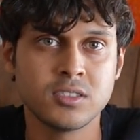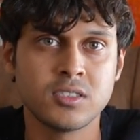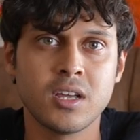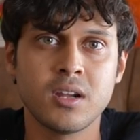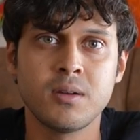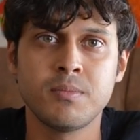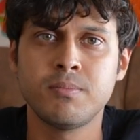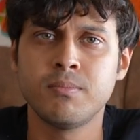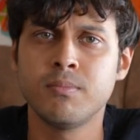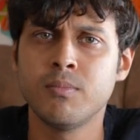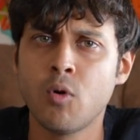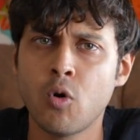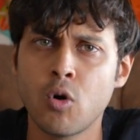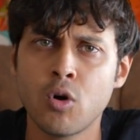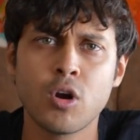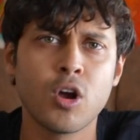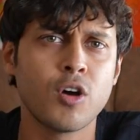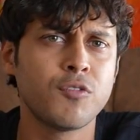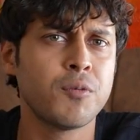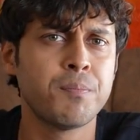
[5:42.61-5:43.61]
They're
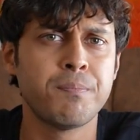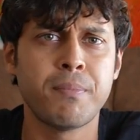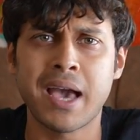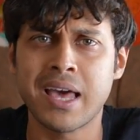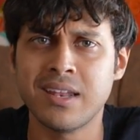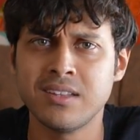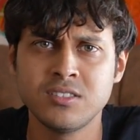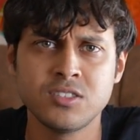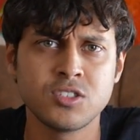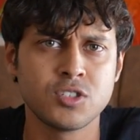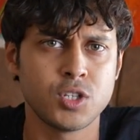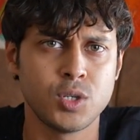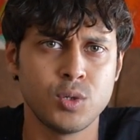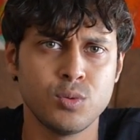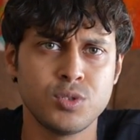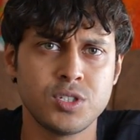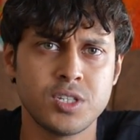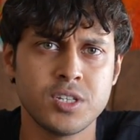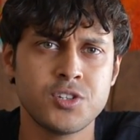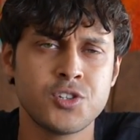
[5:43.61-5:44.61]
more of a balanced
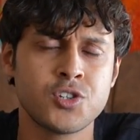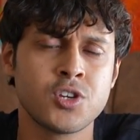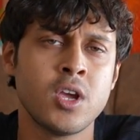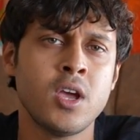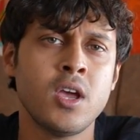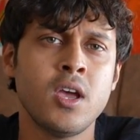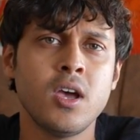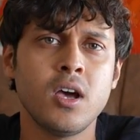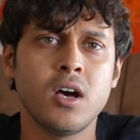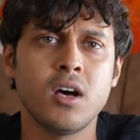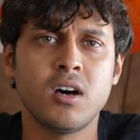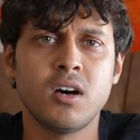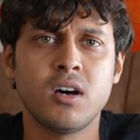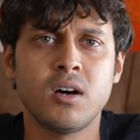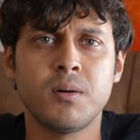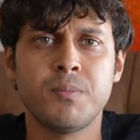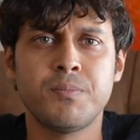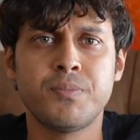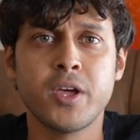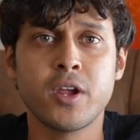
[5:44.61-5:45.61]
usage.
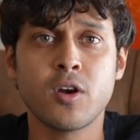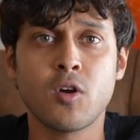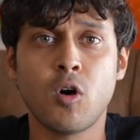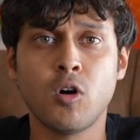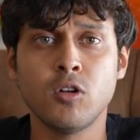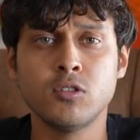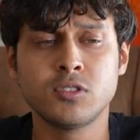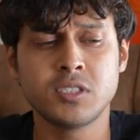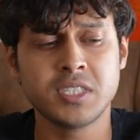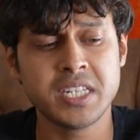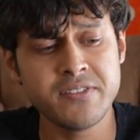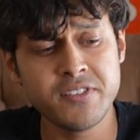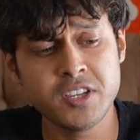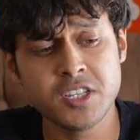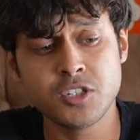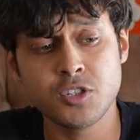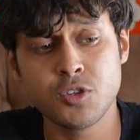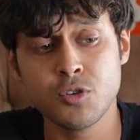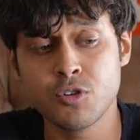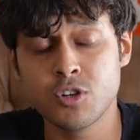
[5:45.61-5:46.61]
TVS
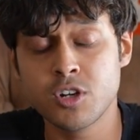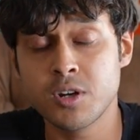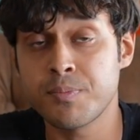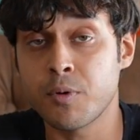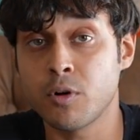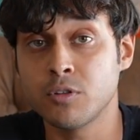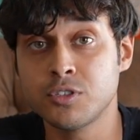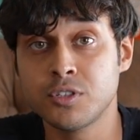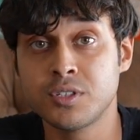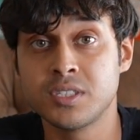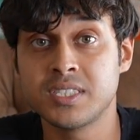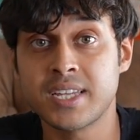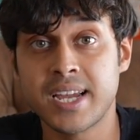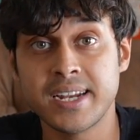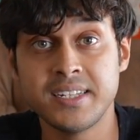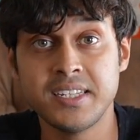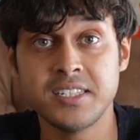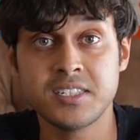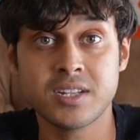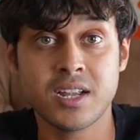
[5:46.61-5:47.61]
Eurogrip also
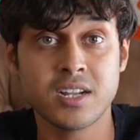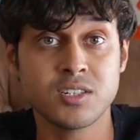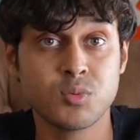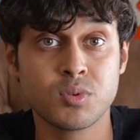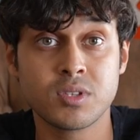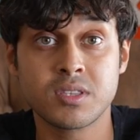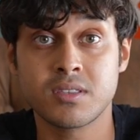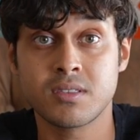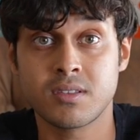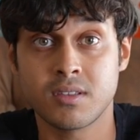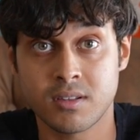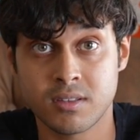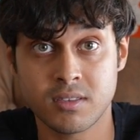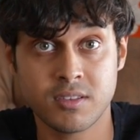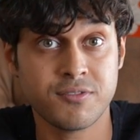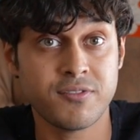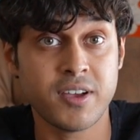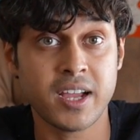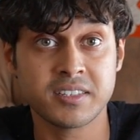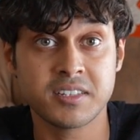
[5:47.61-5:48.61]
designed these tires with
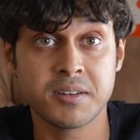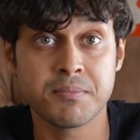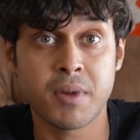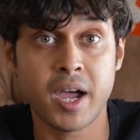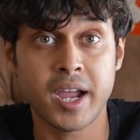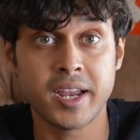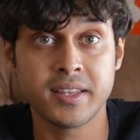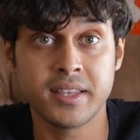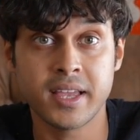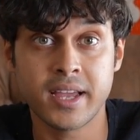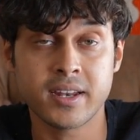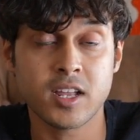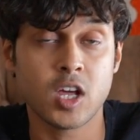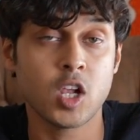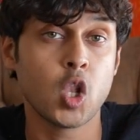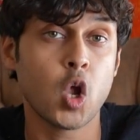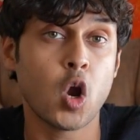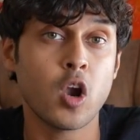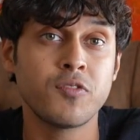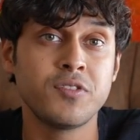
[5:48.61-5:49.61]
the fact in mind that a
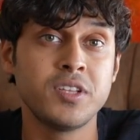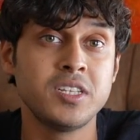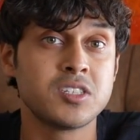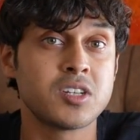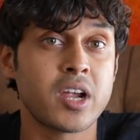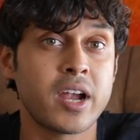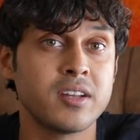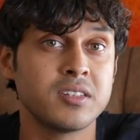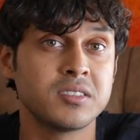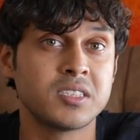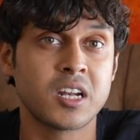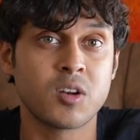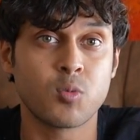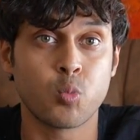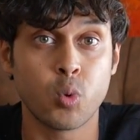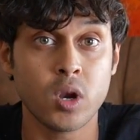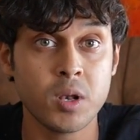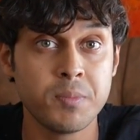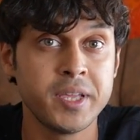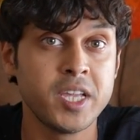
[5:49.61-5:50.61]
lot of these riders that
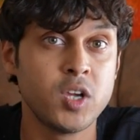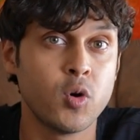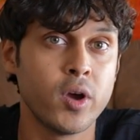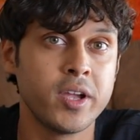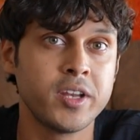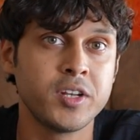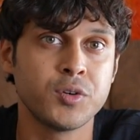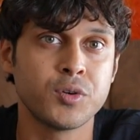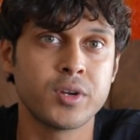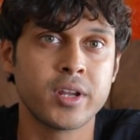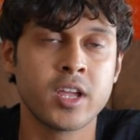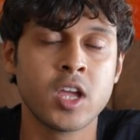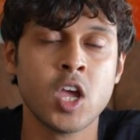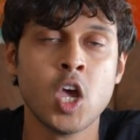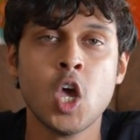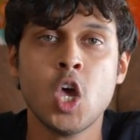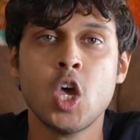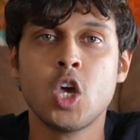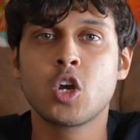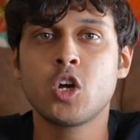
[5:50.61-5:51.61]
will be going touring
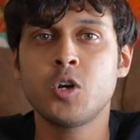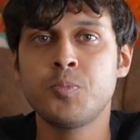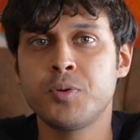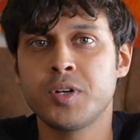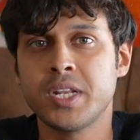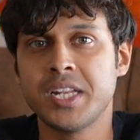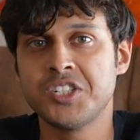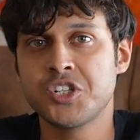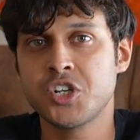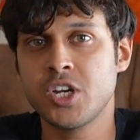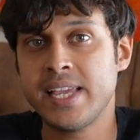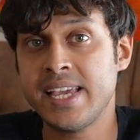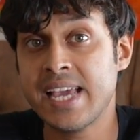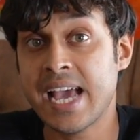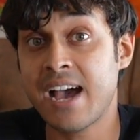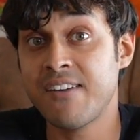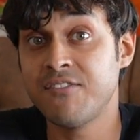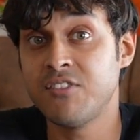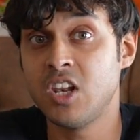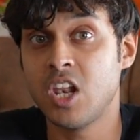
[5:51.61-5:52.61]
could potentially
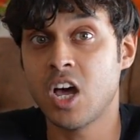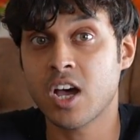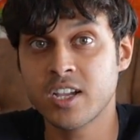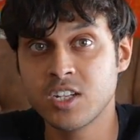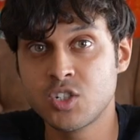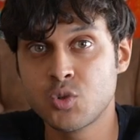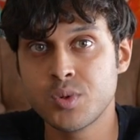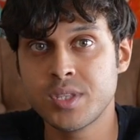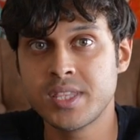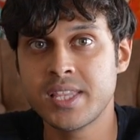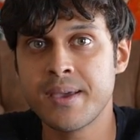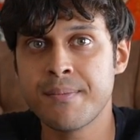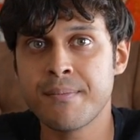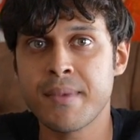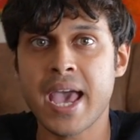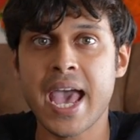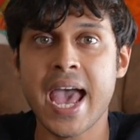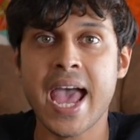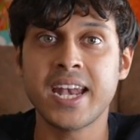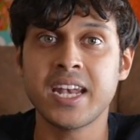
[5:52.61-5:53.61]
have luggage with them
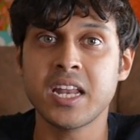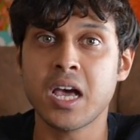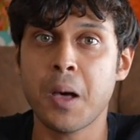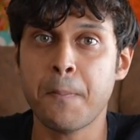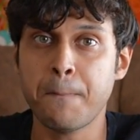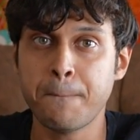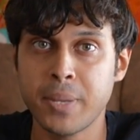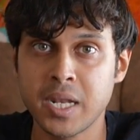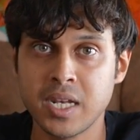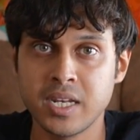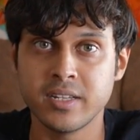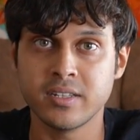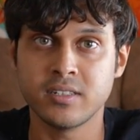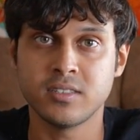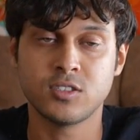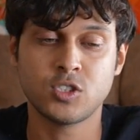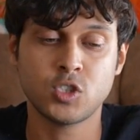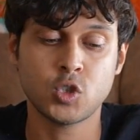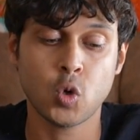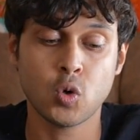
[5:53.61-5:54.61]
and a pillion.
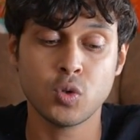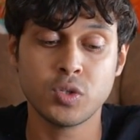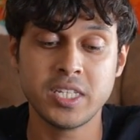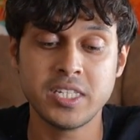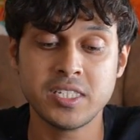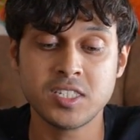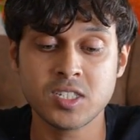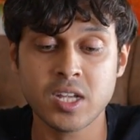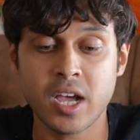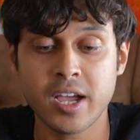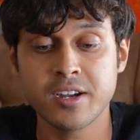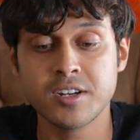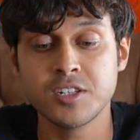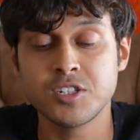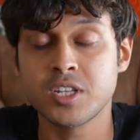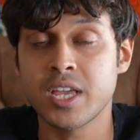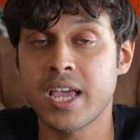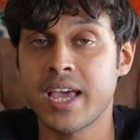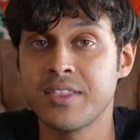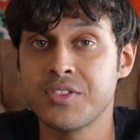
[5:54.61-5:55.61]
So these
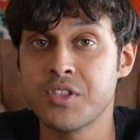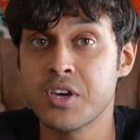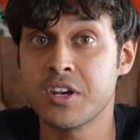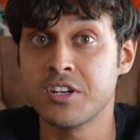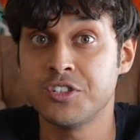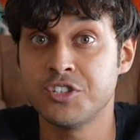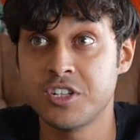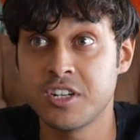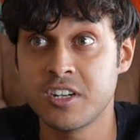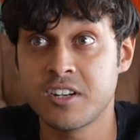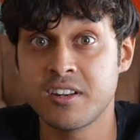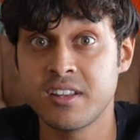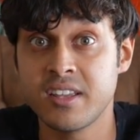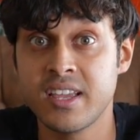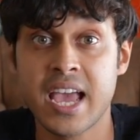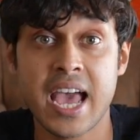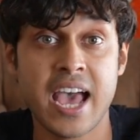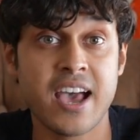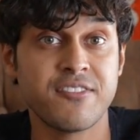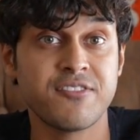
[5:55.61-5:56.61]
tires and their rigidity
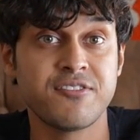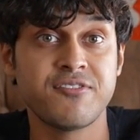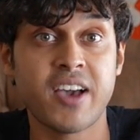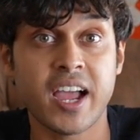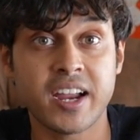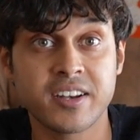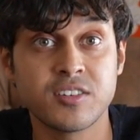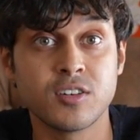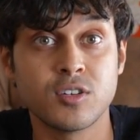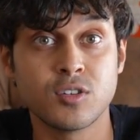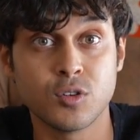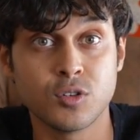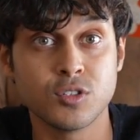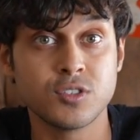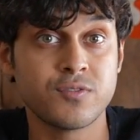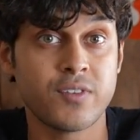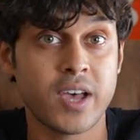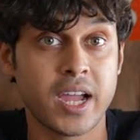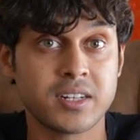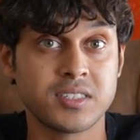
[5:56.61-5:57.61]
have factored
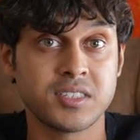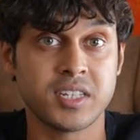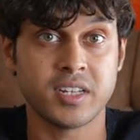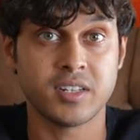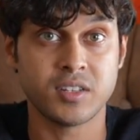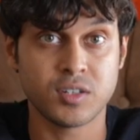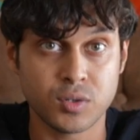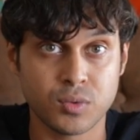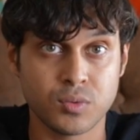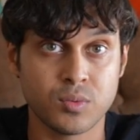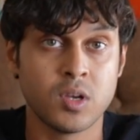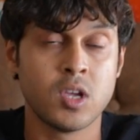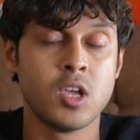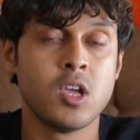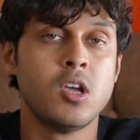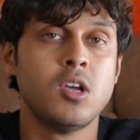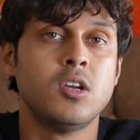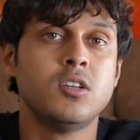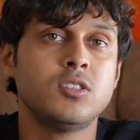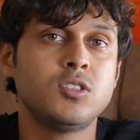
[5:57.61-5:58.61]
those facts in too.
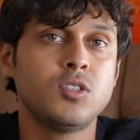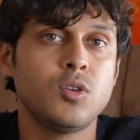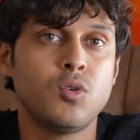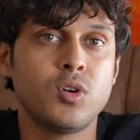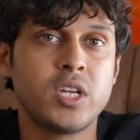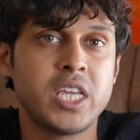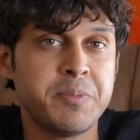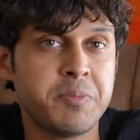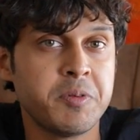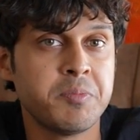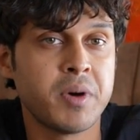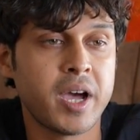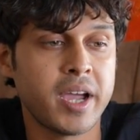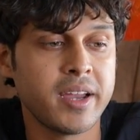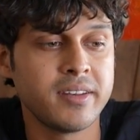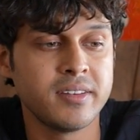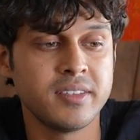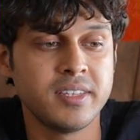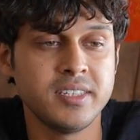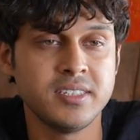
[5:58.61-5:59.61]
So keep in
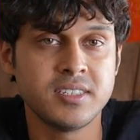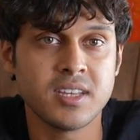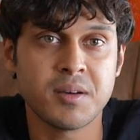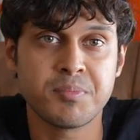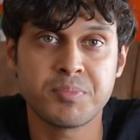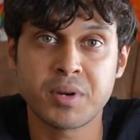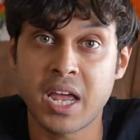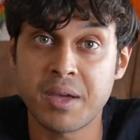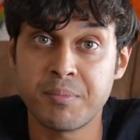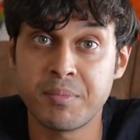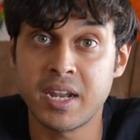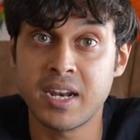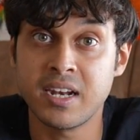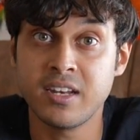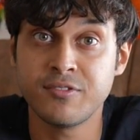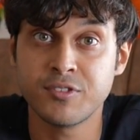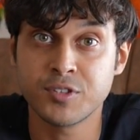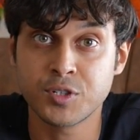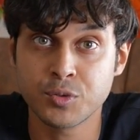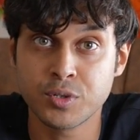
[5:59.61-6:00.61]
mind, these are
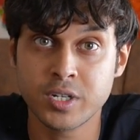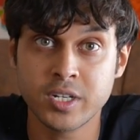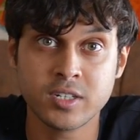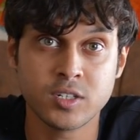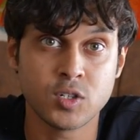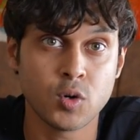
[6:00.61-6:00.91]
primarily for touring.